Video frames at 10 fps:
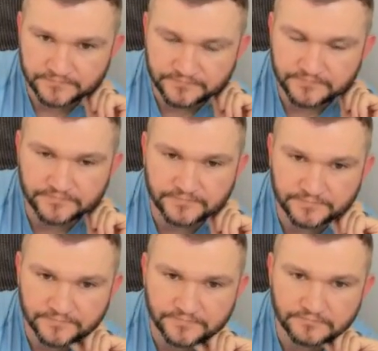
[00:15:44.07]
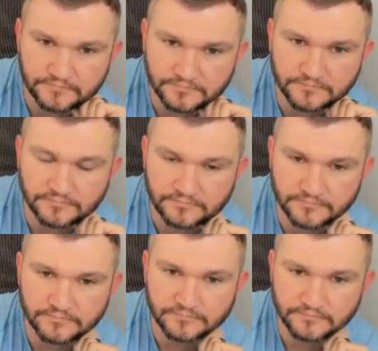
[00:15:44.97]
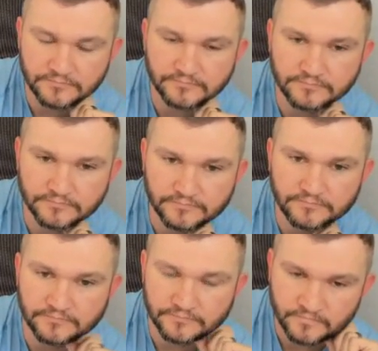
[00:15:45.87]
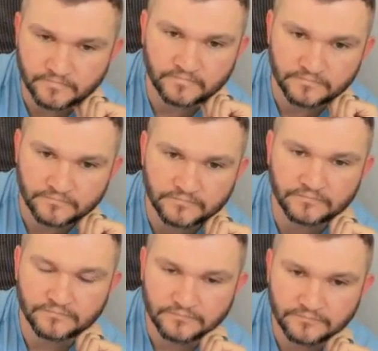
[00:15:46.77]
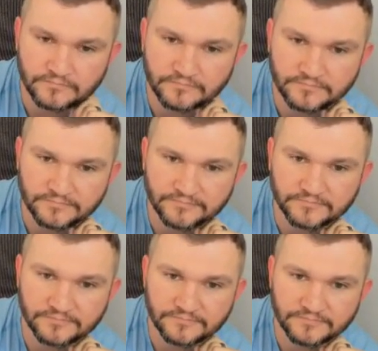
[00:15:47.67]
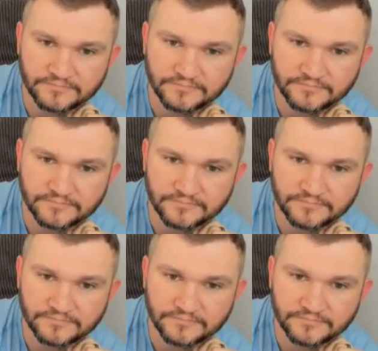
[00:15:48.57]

No words are spoken by the person on screen.